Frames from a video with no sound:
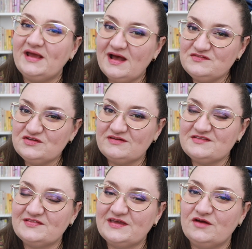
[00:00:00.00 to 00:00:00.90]
I asked you
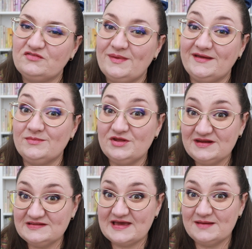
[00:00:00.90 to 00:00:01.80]
recently over on my
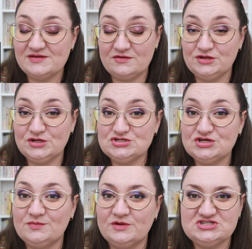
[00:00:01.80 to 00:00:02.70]
community tab here on
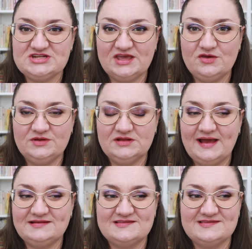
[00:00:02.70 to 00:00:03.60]
YouTube which deck you would
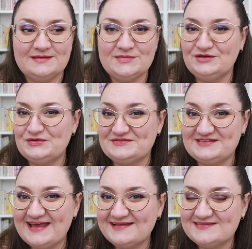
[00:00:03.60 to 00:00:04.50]
like to see me use
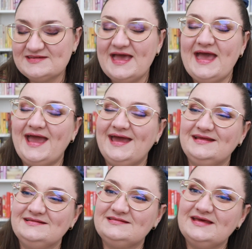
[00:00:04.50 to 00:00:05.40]
next,
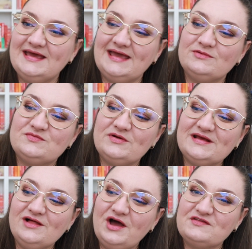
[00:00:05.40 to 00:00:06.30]
and it was pretty
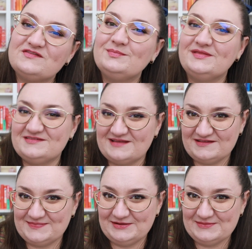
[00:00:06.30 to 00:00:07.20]
close, but the Star
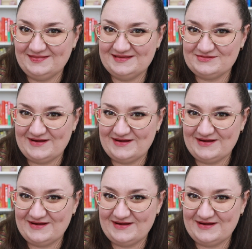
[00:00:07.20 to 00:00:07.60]
Spinner won this